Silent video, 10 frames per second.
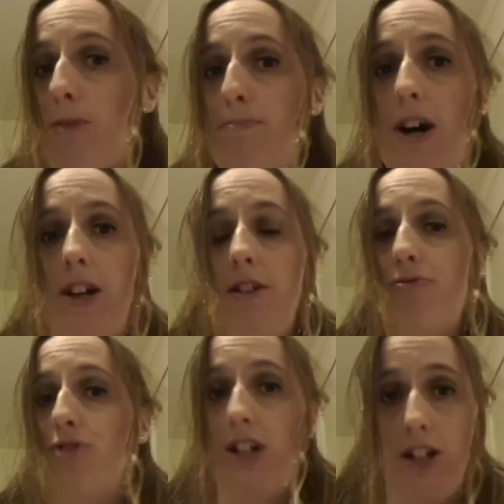but it has
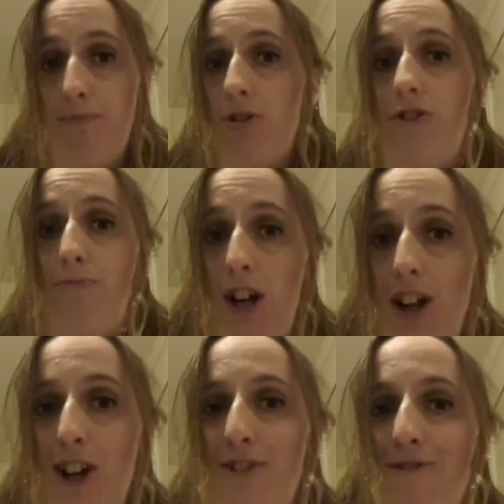really improved my
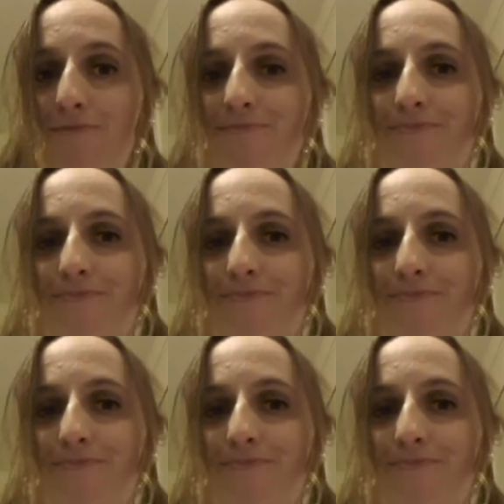life.